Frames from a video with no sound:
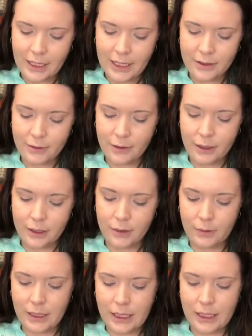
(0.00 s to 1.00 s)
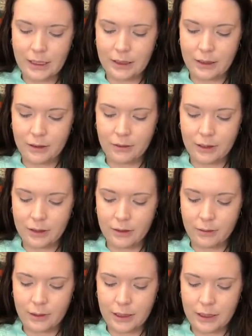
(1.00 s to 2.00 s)
that's really why I do it the
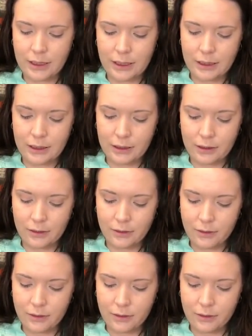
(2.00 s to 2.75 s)
way that I do.